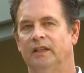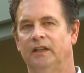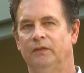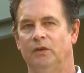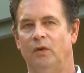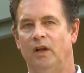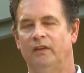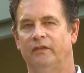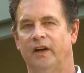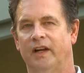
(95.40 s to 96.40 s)
if you
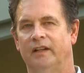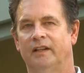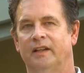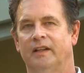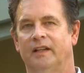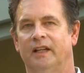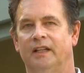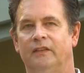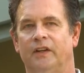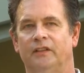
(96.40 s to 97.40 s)
qualify
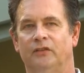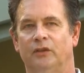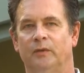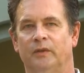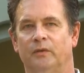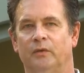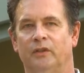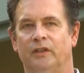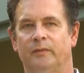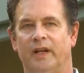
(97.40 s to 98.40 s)
and if I determine
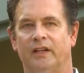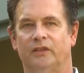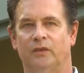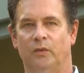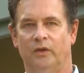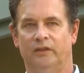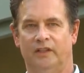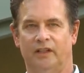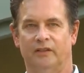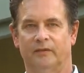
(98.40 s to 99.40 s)
we're a good match to work
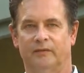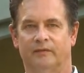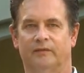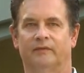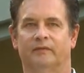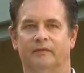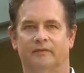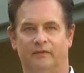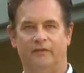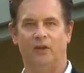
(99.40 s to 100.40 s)
together.
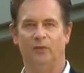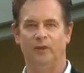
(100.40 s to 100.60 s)
Follow